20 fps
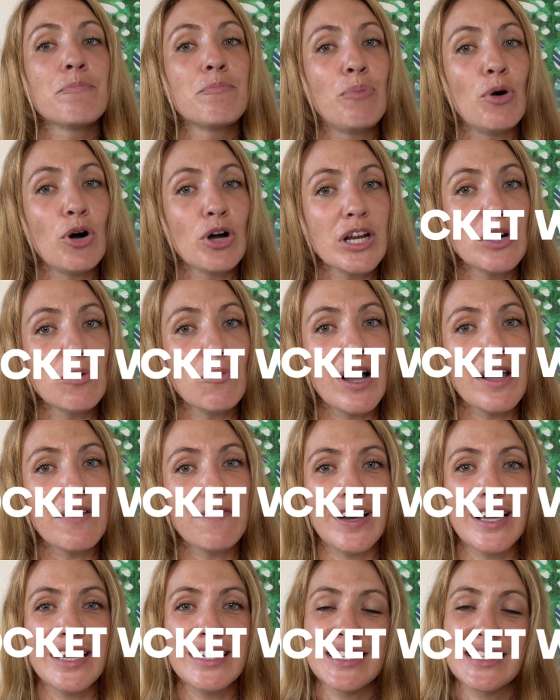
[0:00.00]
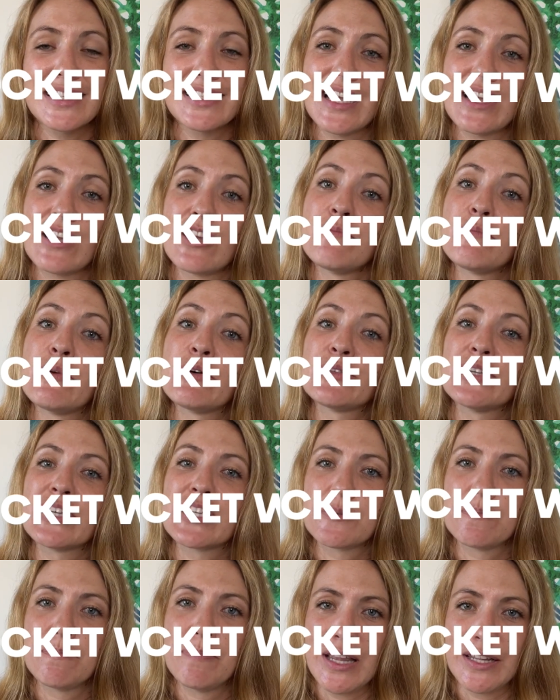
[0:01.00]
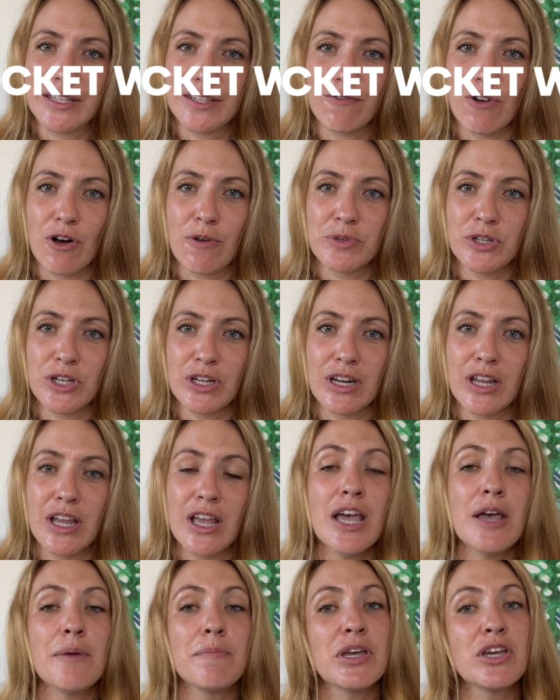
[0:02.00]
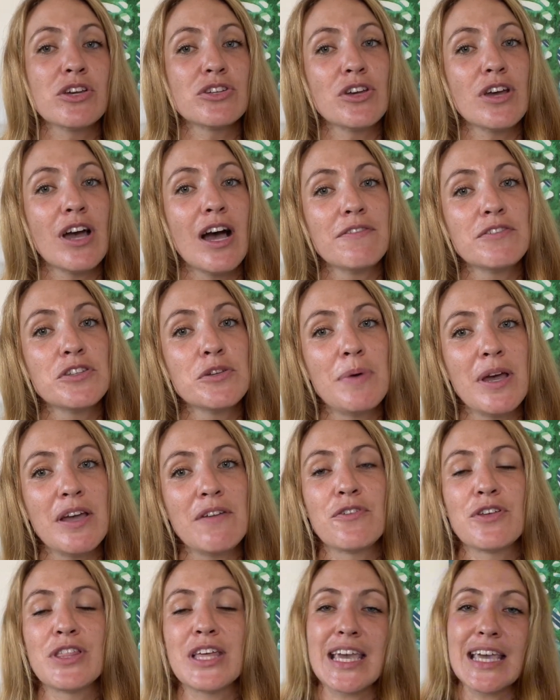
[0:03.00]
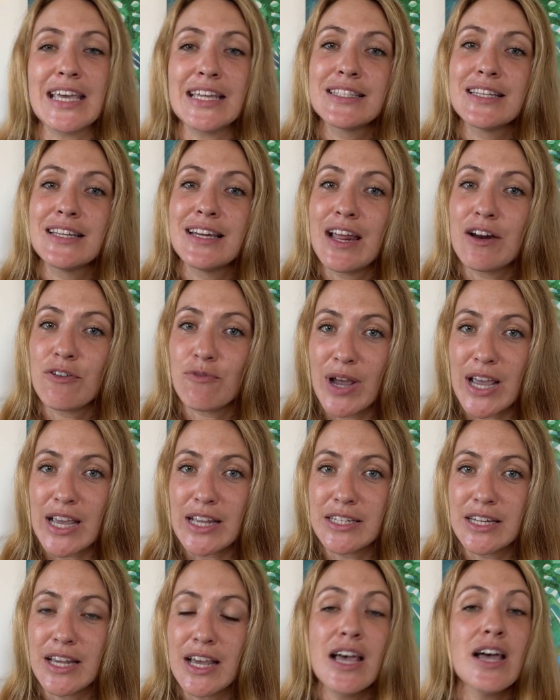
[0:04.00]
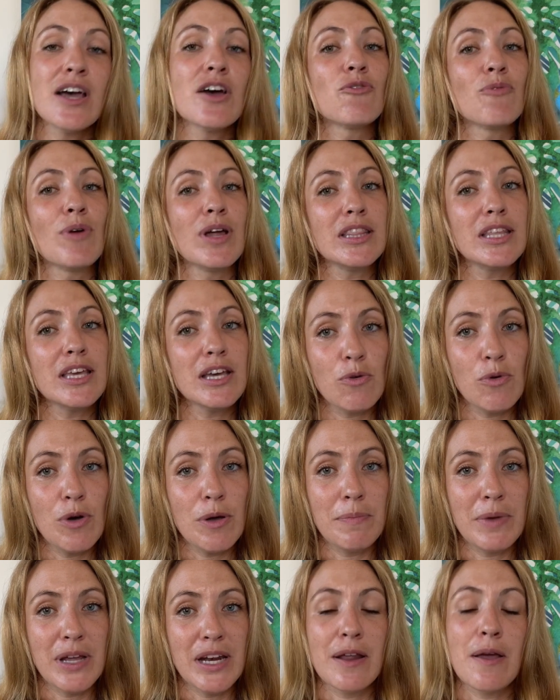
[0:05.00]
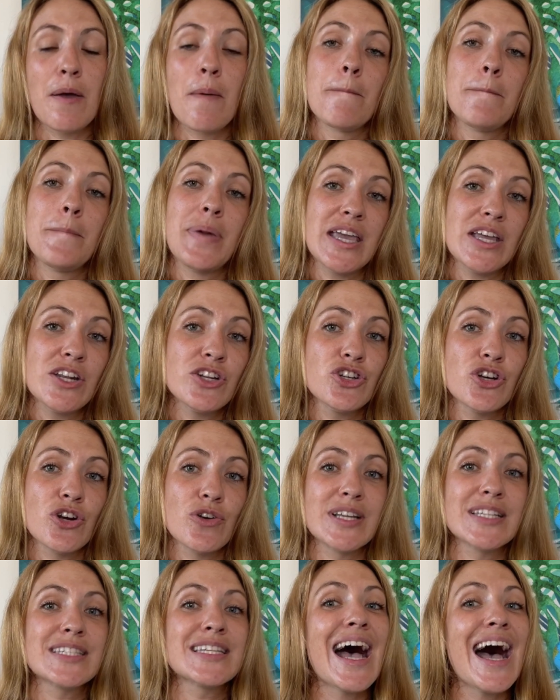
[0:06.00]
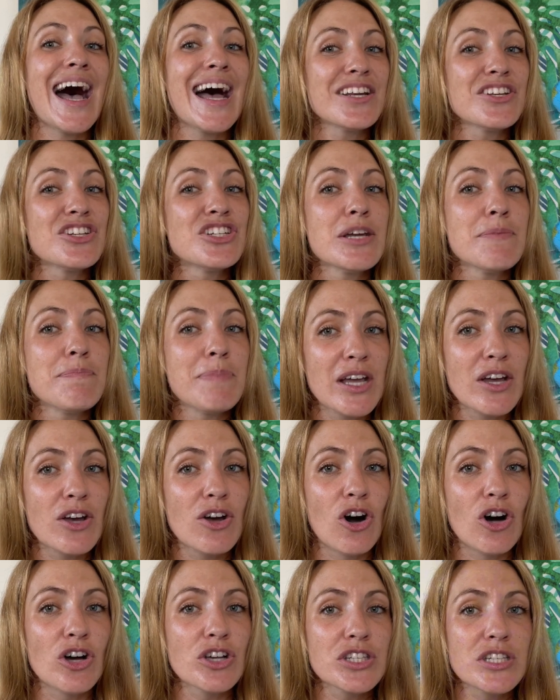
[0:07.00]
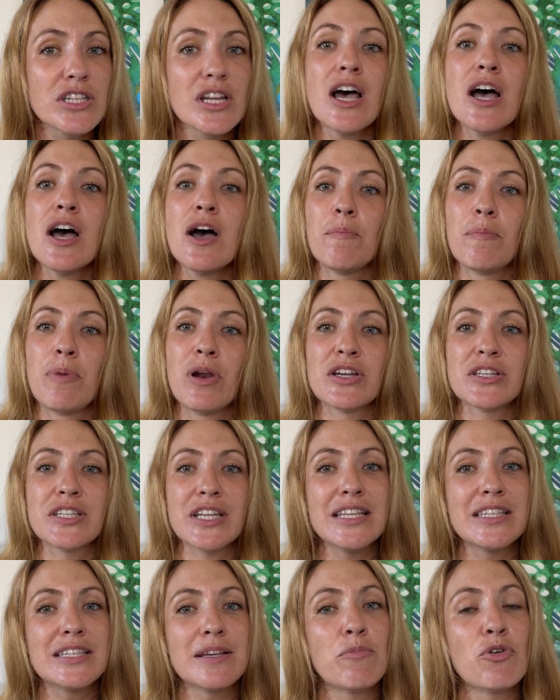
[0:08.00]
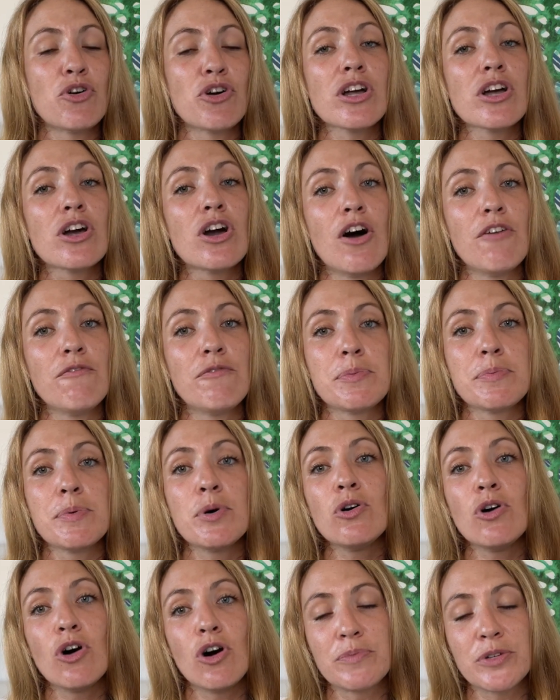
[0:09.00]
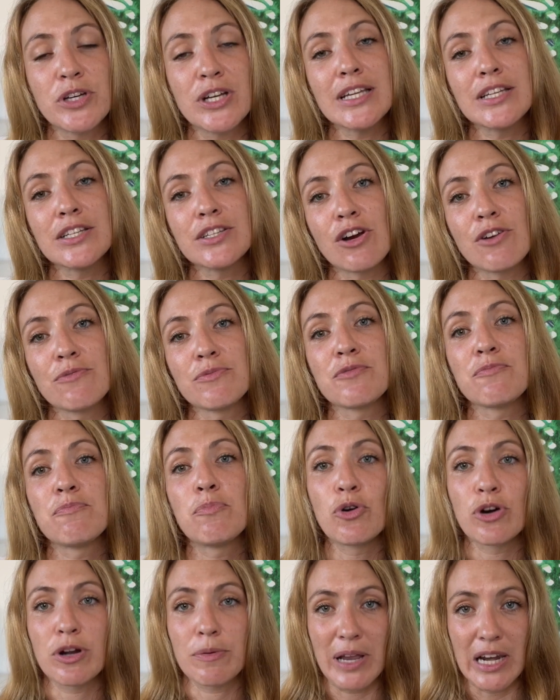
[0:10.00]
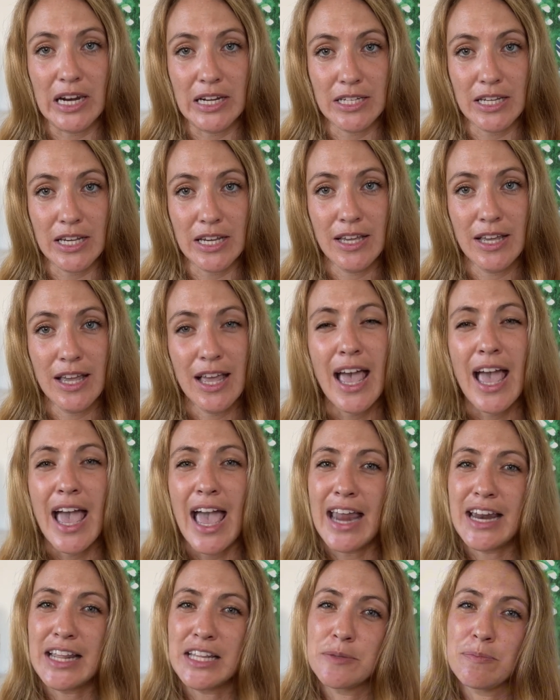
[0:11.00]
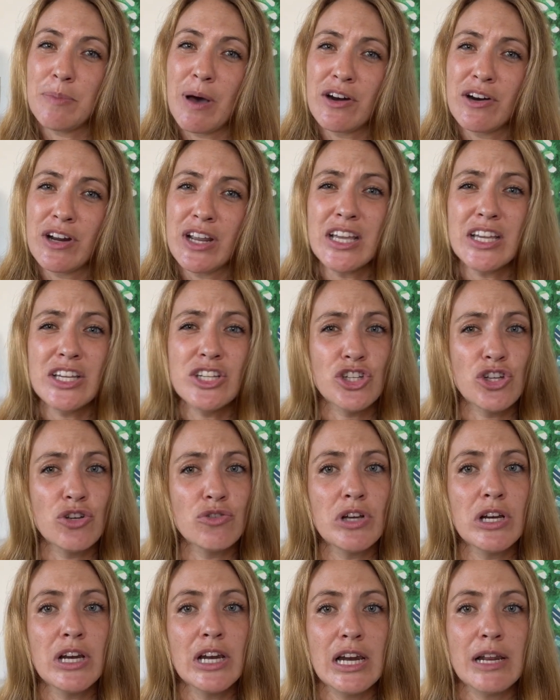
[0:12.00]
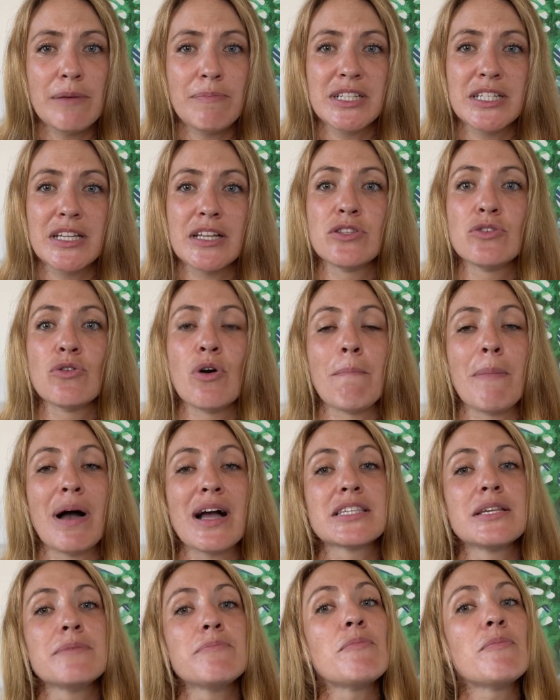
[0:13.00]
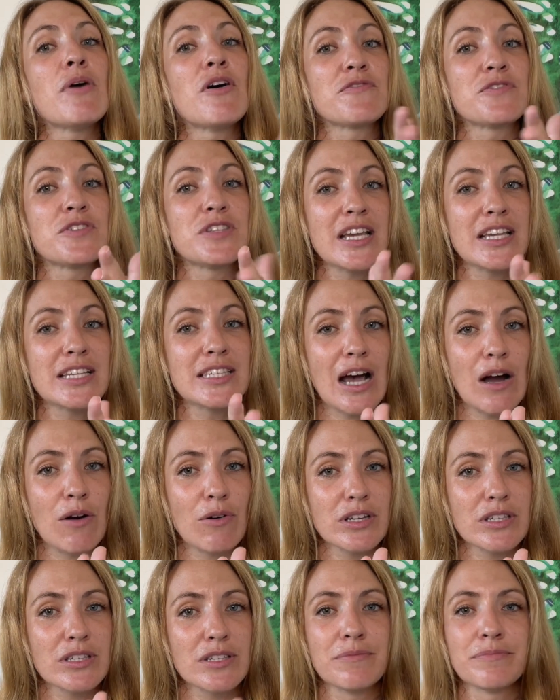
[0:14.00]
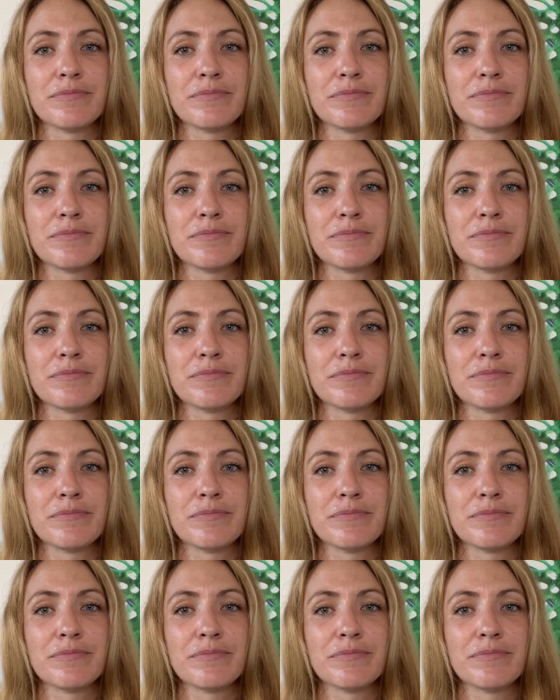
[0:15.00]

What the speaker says: Pocket Wi-Fi is the second most expensive option because you have to pay for the internet rate, rent the equipment, pay insurance and shipping costs, plus it's a more uncomfortable option in terms of portability, and its battery is usually limited to a maximum of 6 hours.